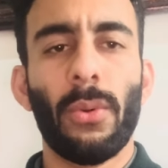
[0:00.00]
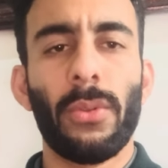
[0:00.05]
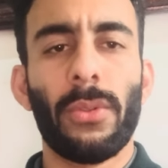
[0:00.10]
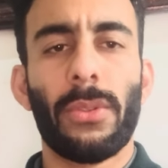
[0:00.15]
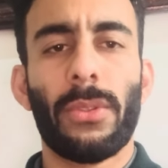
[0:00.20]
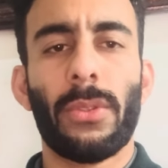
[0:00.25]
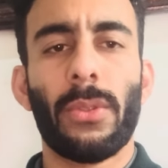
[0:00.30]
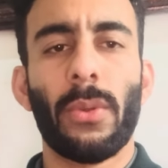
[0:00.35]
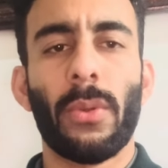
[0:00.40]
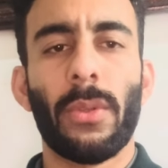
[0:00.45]

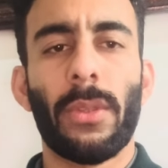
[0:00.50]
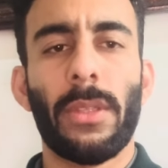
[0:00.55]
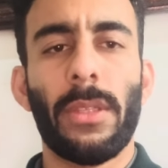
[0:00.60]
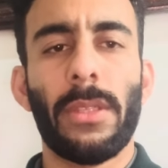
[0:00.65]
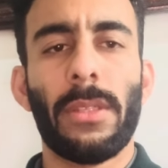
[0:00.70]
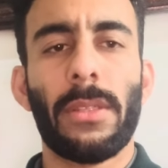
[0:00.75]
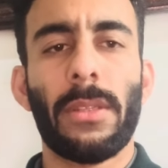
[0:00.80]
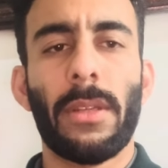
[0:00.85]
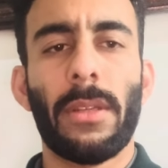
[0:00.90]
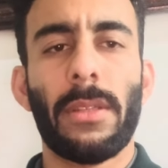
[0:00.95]
So
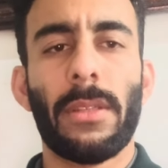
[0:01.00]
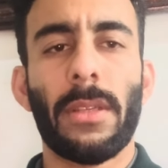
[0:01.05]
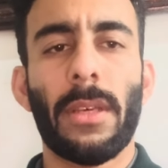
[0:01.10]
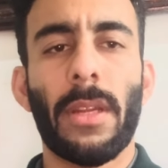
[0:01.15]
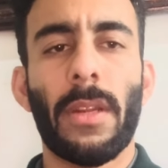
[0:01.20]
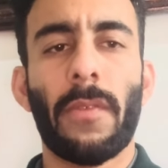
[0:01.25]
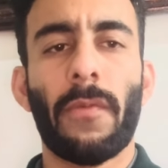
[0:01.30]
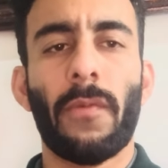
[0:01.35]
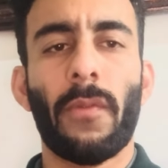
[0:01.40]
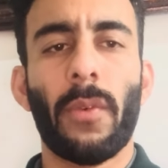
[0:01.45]
this
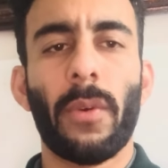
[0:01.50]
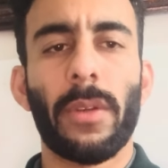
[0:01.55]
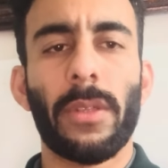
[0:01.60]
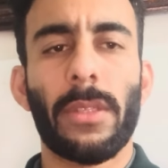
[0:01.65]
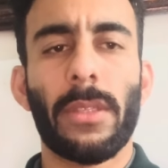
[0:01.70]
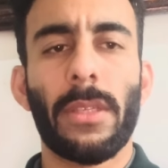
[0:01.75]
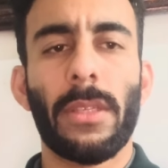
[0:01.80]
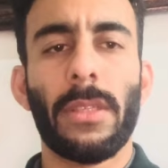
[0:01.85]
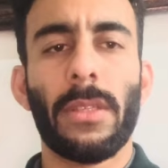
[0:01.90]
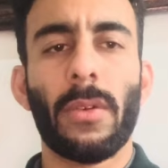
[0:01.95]
research
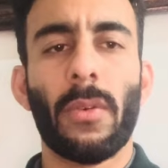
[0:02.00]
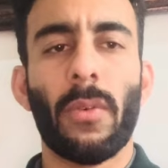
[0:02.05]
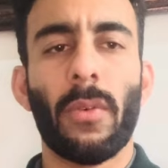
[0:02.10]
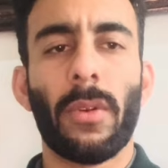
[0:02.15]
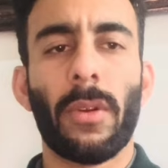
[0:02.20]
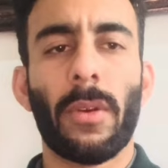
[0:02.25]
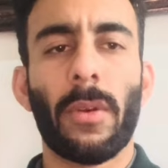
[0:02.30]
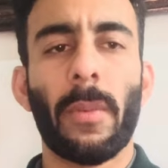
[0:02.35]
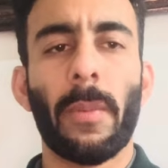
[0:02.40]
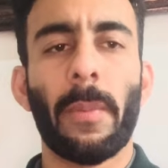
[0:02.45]
focuses
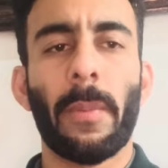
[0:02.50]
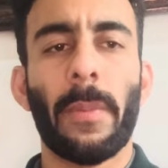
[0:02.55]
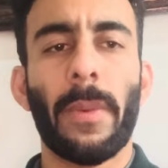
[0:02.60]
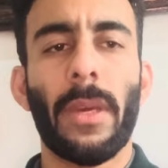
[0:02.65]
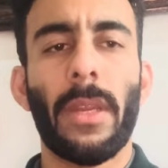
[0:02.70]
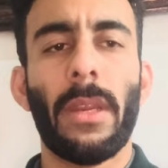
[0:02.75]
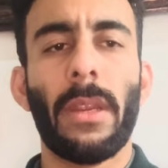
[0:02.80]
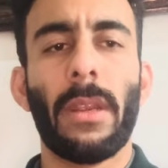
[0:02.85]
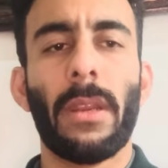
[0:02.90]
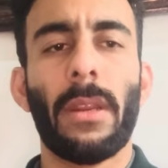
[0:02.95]
on
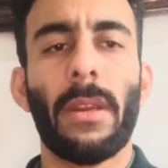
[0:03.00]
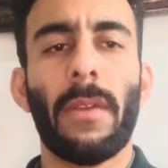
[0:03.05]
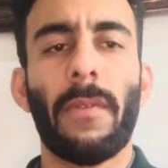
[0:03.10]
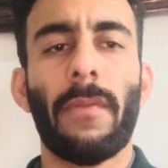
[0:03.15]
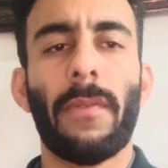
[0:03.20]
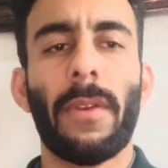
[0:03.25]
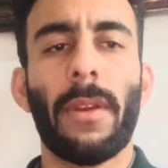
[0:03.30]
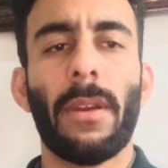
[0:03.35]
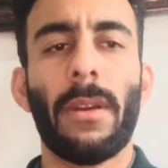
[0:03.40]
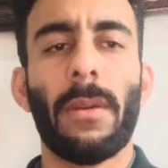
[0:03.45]
comparing
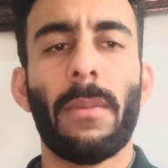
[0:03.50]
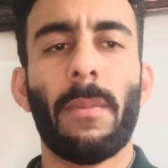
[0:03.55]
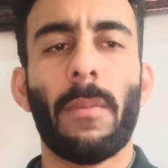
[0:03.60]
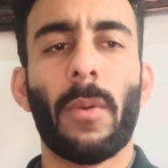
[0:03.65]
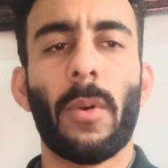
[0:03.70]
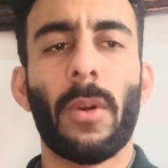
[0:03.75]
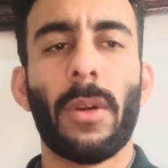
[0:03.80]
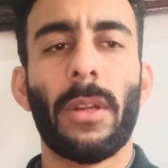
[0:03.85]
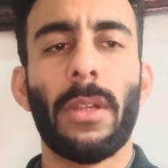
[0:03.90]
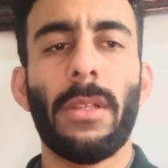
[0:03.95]
different
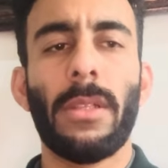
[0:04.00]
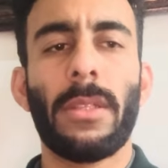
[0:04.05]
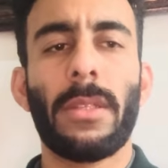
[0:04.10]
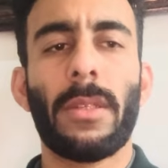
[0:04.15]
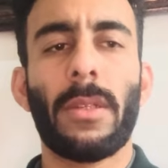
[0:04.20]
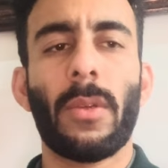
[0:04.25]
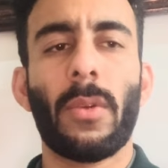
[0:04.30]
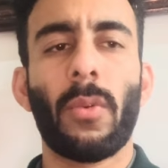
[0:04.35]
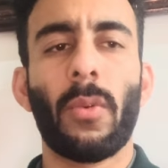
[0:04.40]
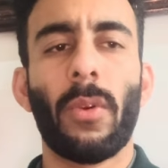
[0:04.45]

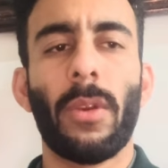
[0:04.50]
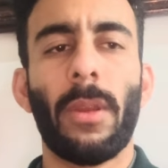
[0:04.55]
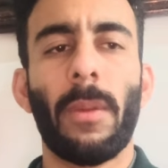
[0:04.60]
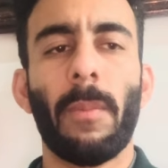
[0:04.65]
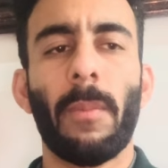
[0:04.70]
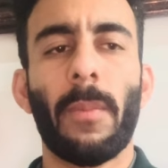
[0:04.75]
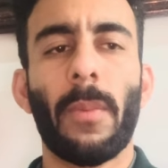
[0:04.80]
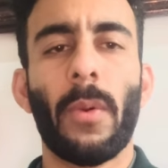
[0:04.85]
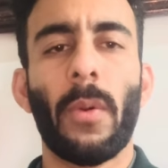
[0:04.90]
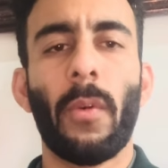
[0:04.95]
models to
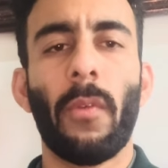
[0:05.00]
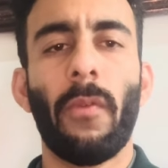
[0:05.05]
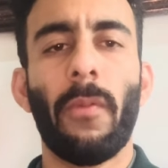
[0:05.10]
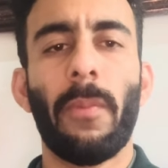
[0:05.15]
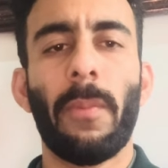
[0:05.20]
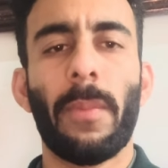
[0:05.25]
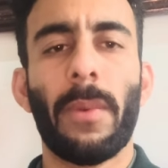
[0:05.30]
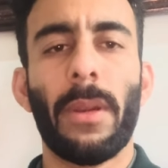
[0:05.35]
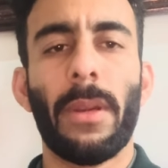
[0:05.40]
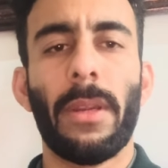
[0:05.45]
improve
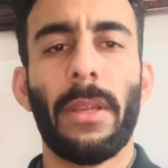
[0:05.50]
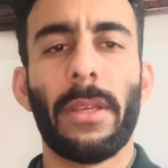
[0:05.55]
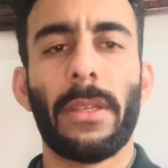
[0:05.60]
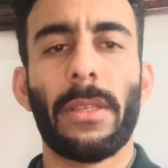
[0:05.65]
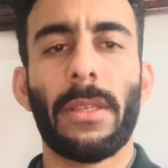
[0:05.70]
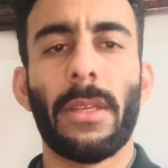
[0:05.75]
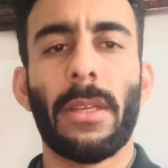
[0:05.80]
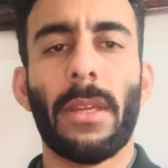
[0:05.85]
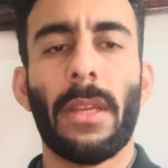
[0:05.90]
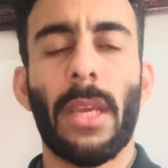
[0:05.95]

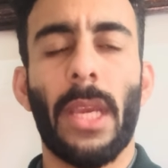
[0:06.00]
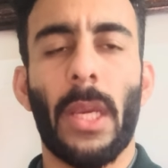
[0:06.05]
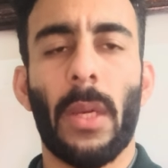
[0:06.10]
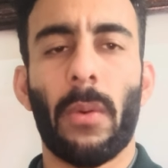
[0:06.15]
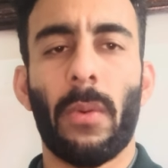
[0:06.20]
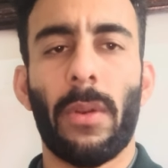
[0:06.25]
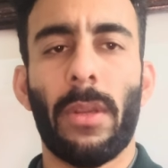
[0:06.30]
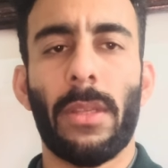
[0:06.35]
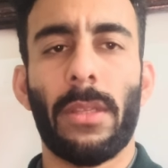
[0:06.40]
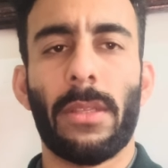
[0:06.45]
prediction
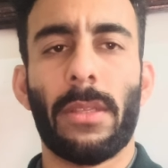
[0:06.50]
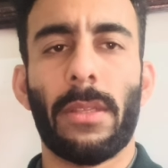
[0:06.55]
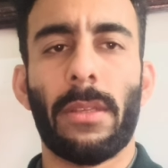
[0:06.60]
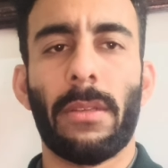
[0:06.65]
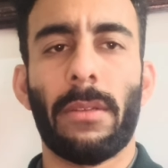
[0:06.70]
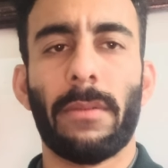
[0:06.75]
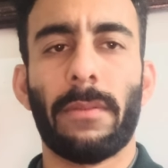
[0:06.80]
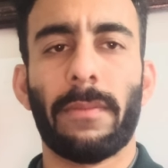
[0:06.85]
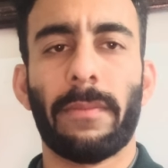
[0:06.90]
accuracy.